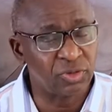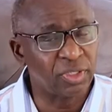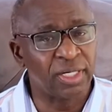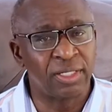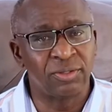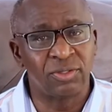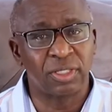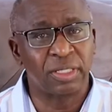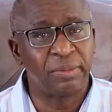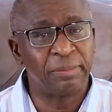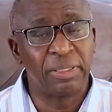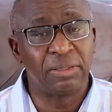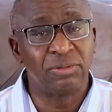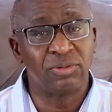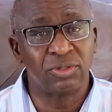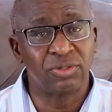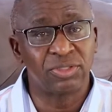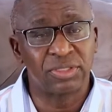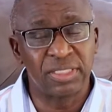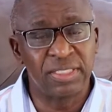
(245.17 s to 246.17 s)
You can talk about
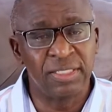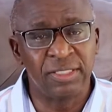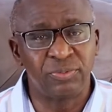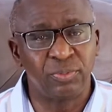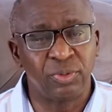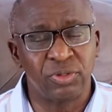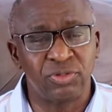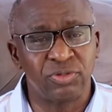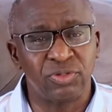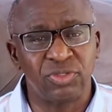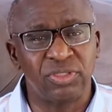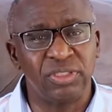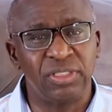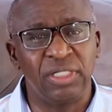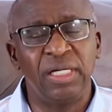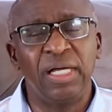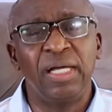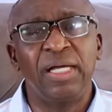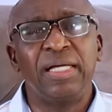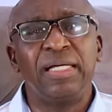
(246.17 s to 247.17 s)
those things. But you
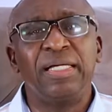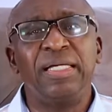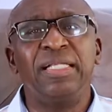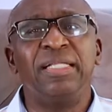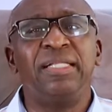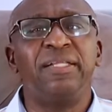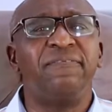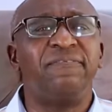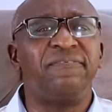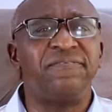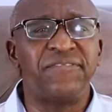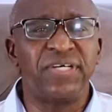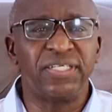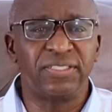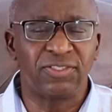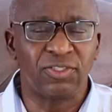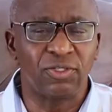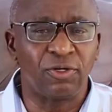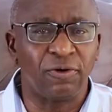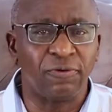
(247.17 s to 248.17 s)
see, in the
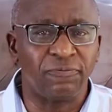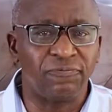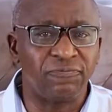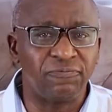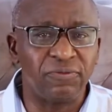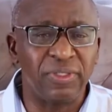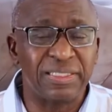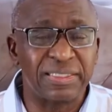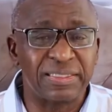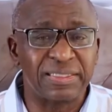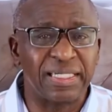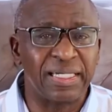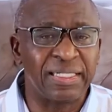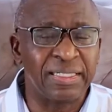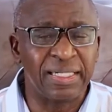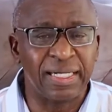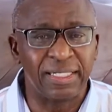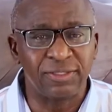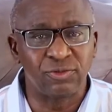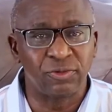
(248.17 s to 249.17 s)
face of the
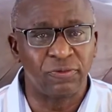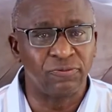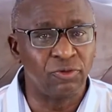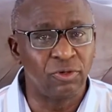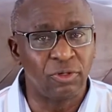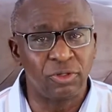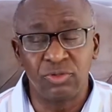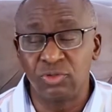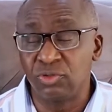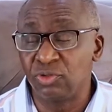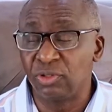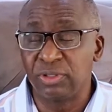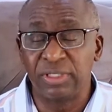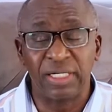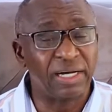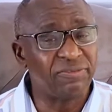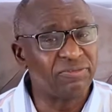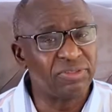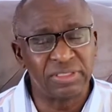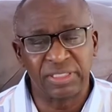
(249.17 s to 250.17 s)
standards of God, you don't
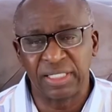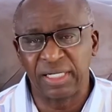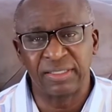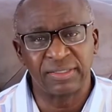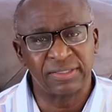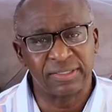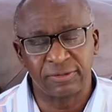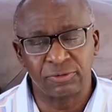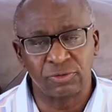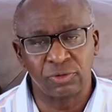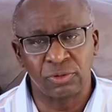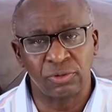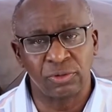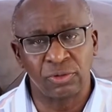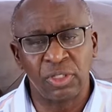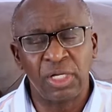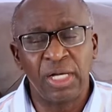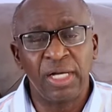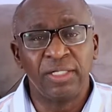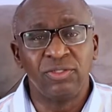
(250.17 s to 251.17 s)
have a chance at
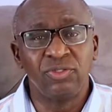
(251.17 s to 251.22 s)
all.